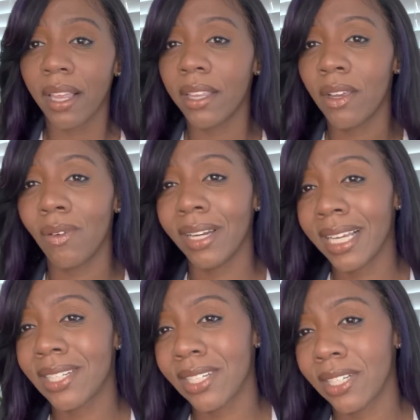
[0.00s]
your
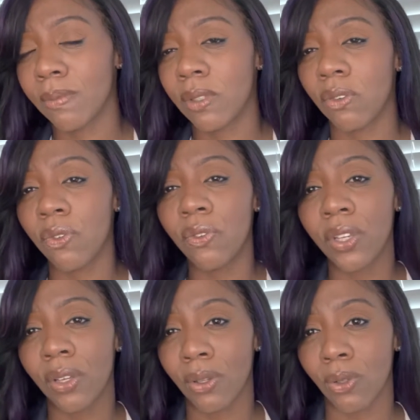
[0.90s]
relationship to
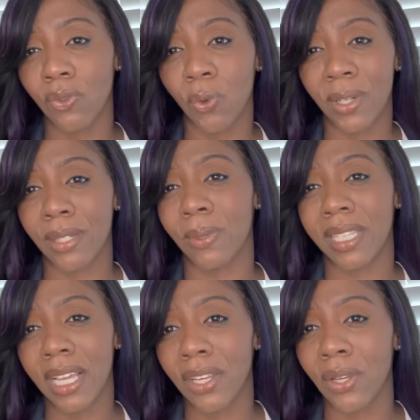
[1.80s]
fill those voids
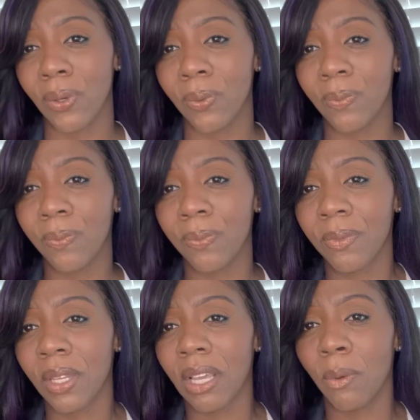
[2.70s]
within you
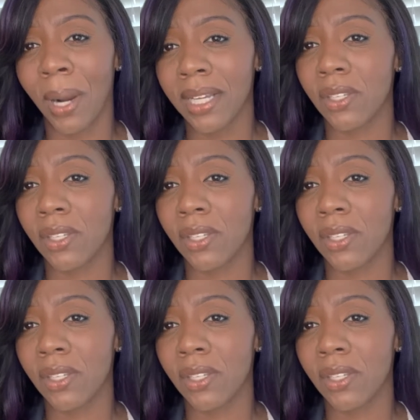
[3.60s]
right?